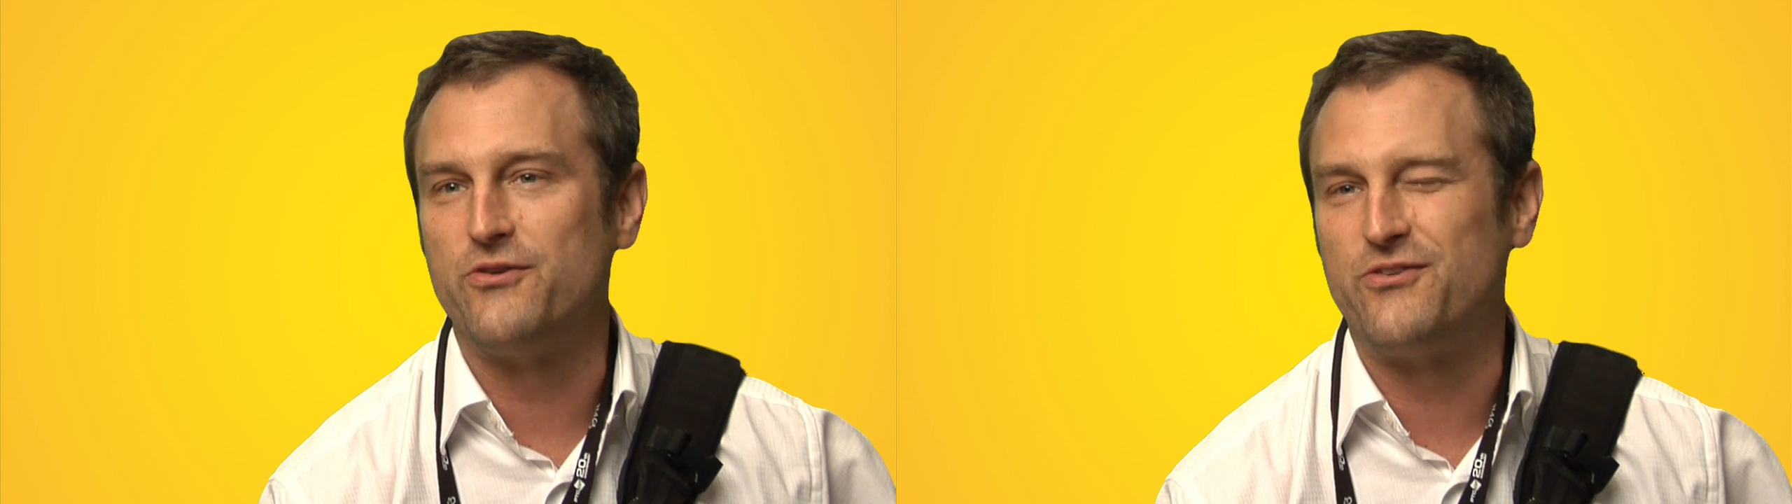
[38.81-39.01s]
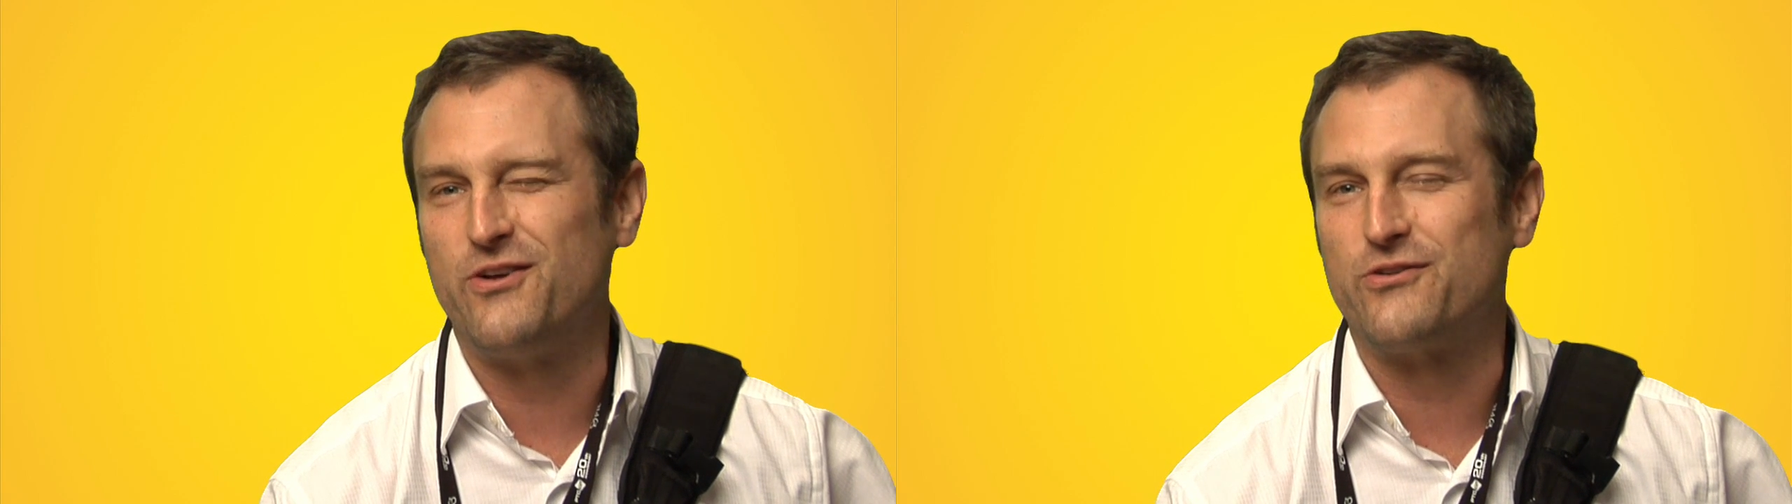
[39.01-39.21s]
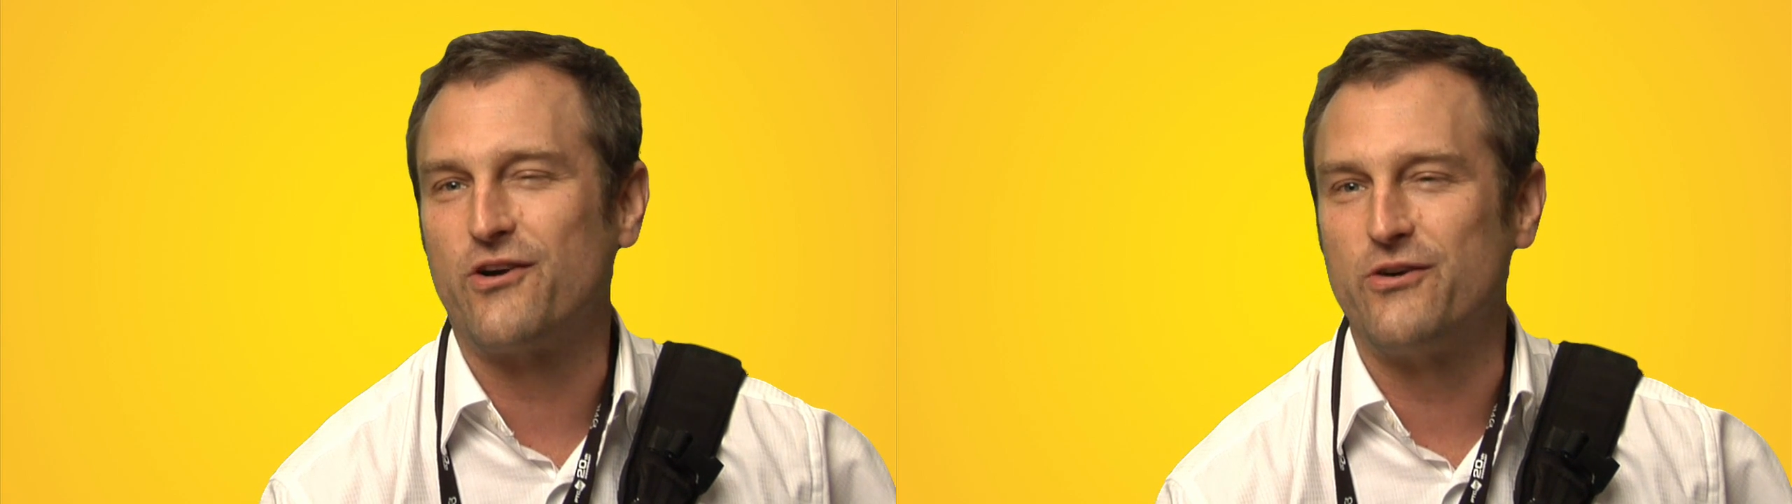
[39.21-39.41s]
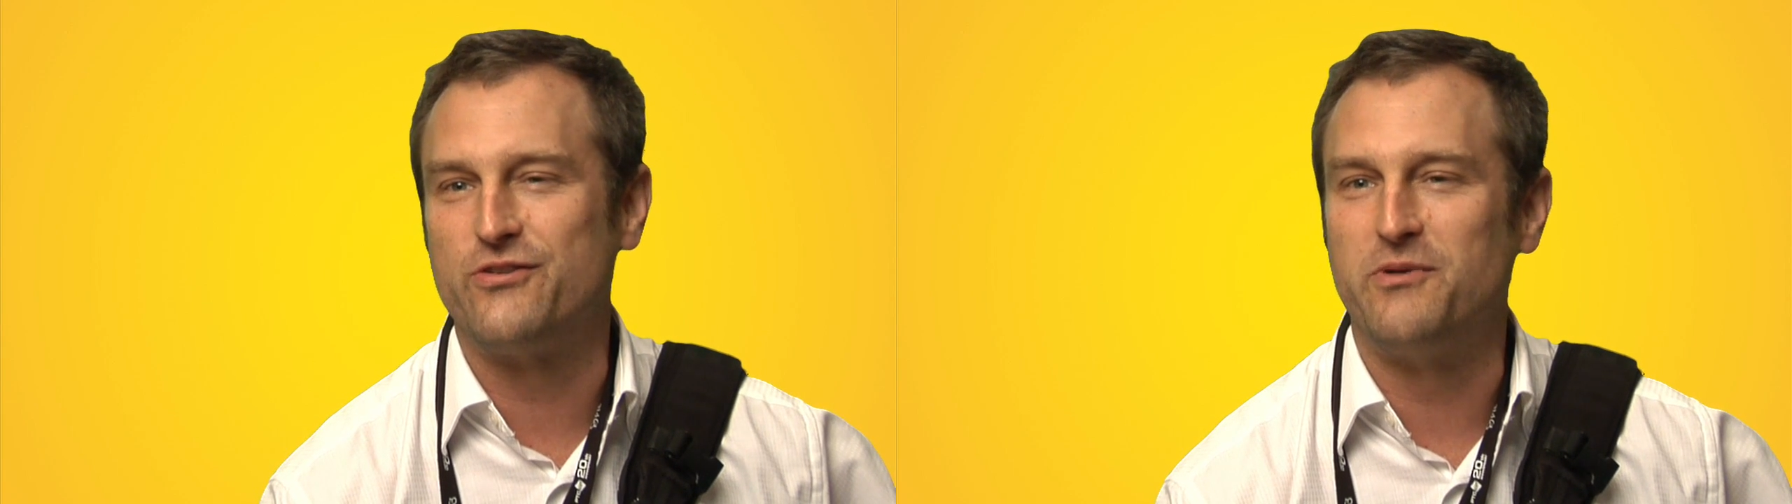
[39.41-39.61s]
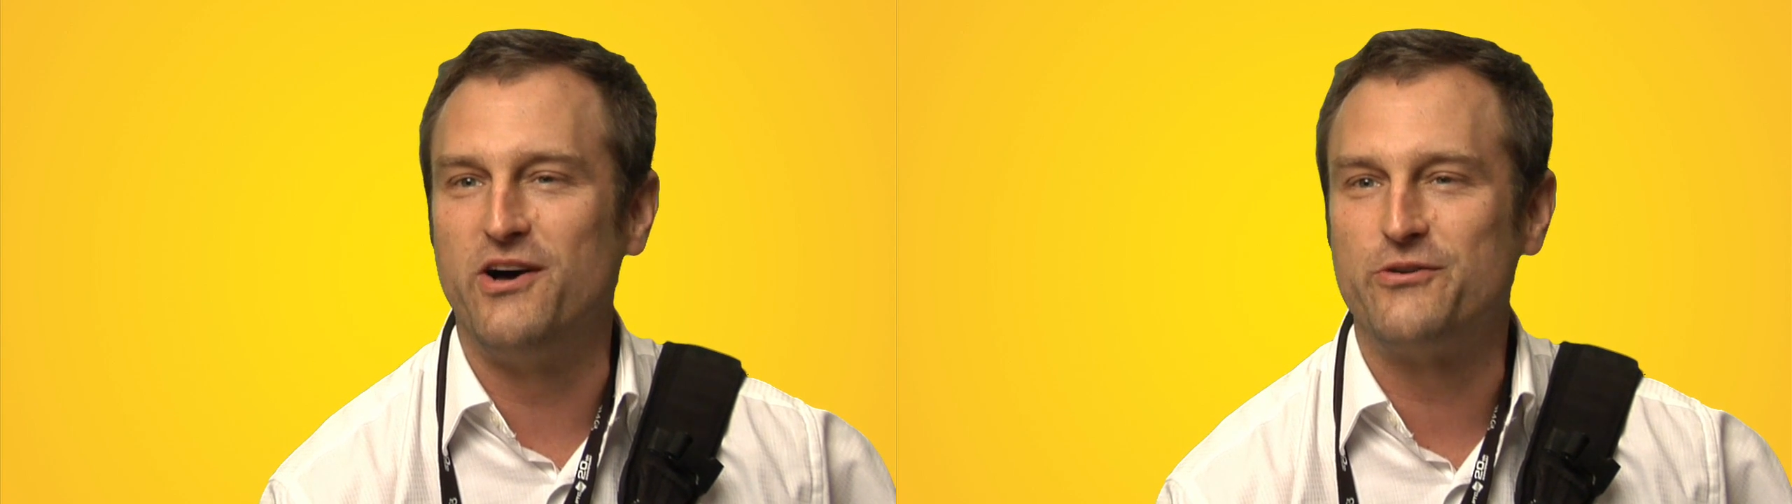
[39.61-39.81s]
and still charge
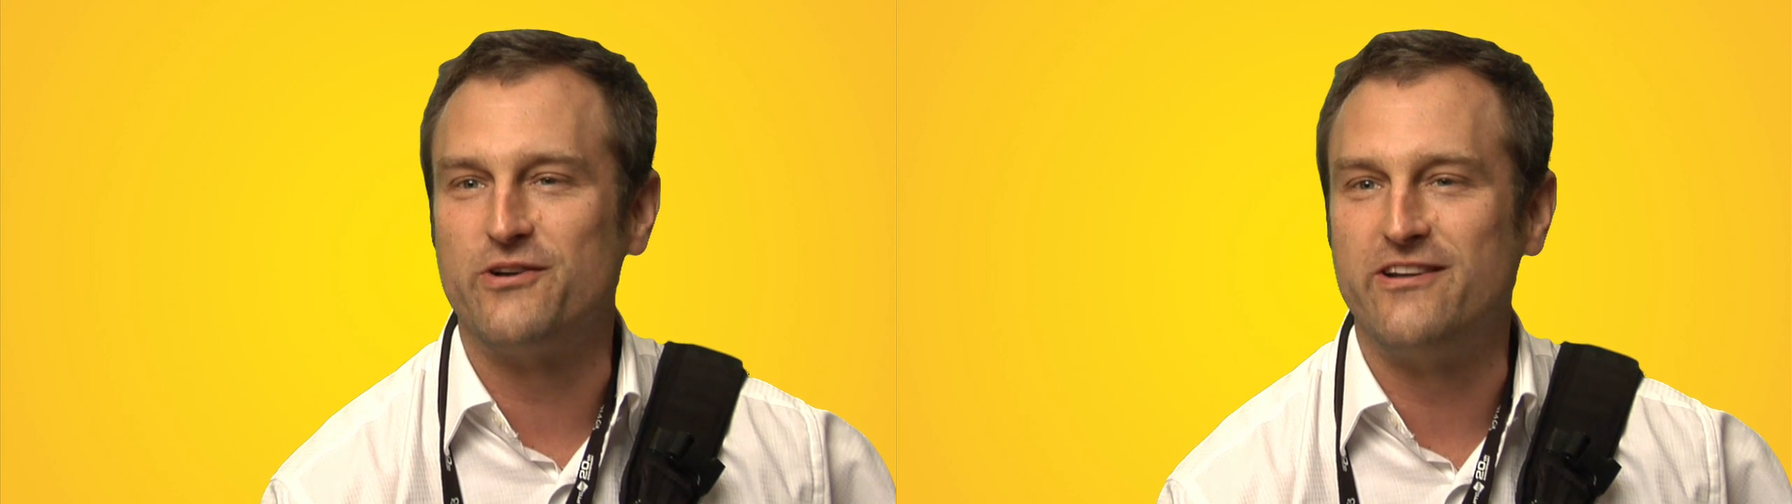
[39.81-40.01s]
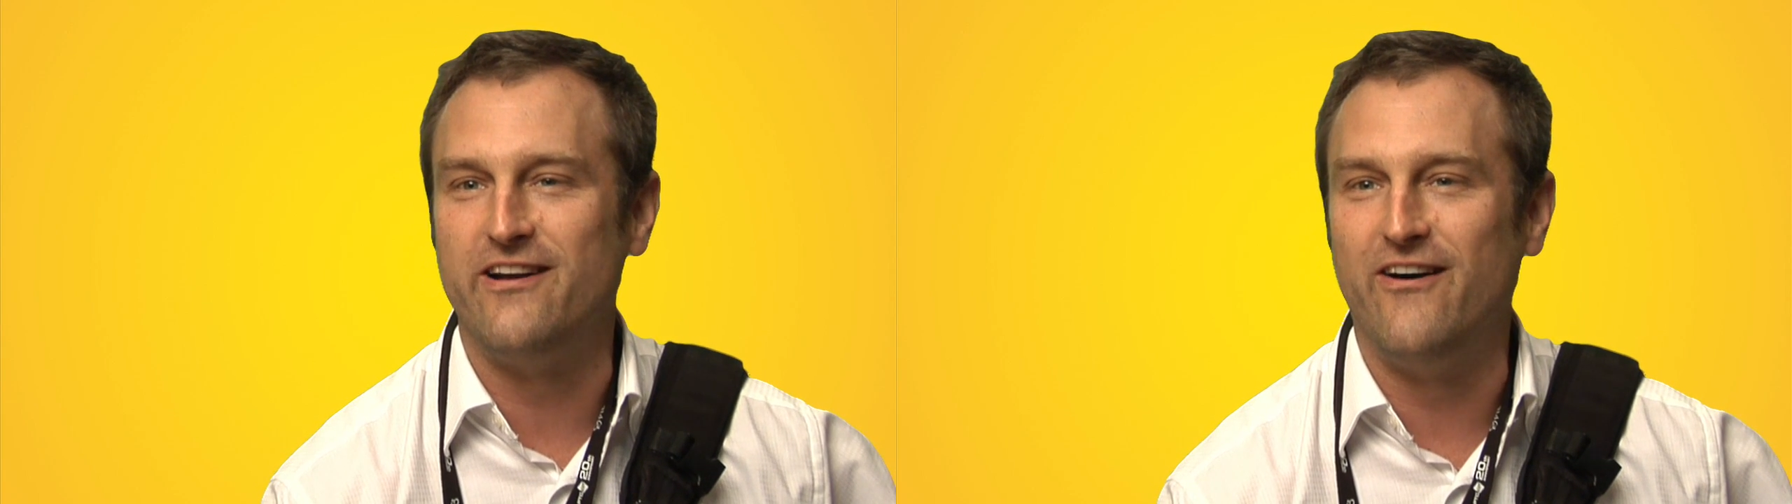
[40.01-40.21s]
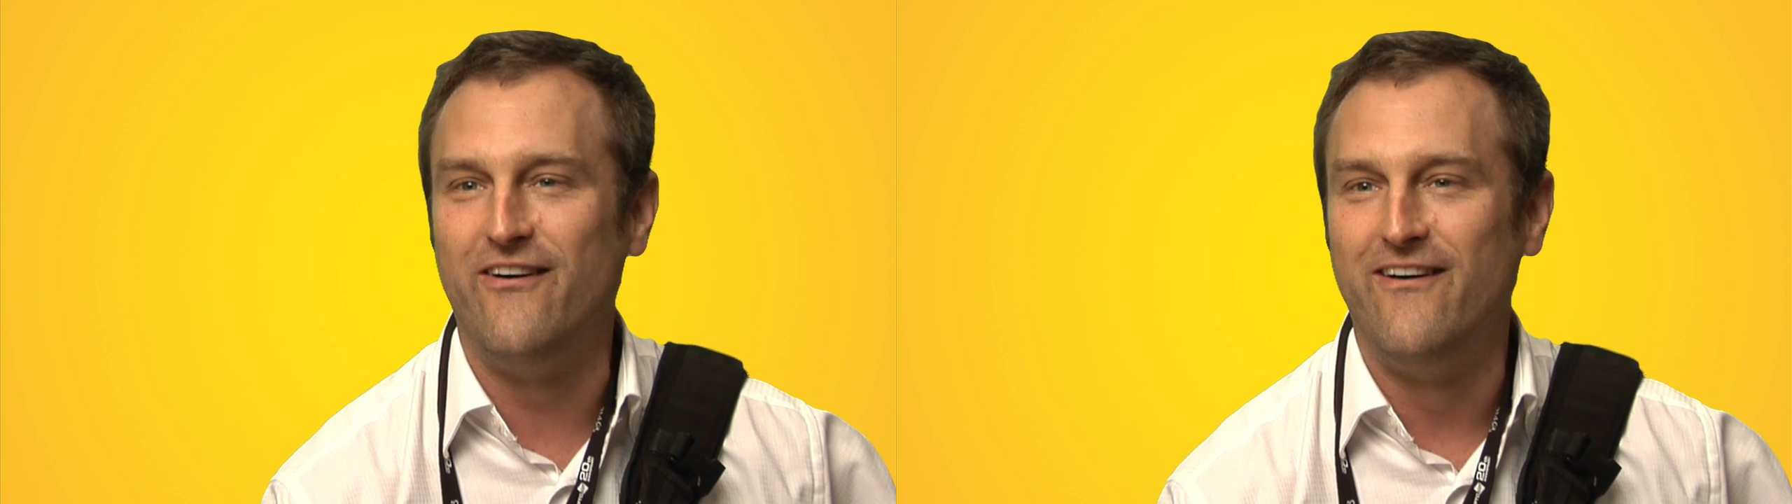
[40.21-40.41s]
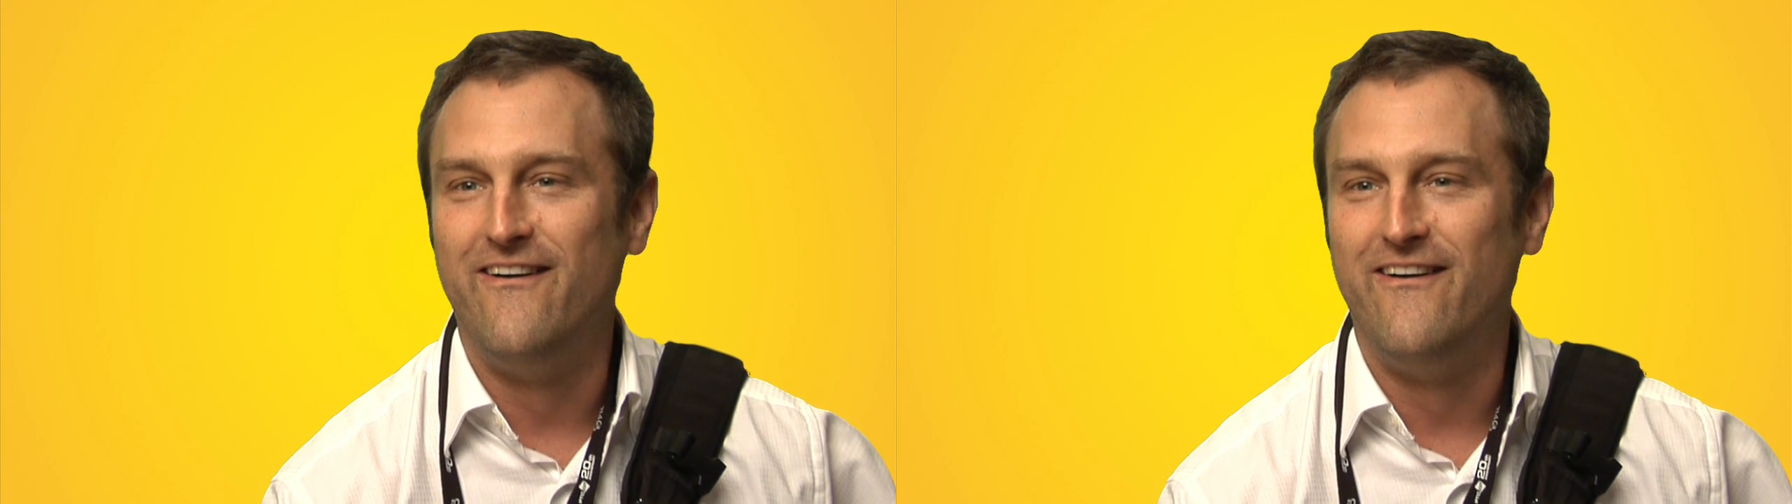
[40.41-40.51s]
them one hundred. You know.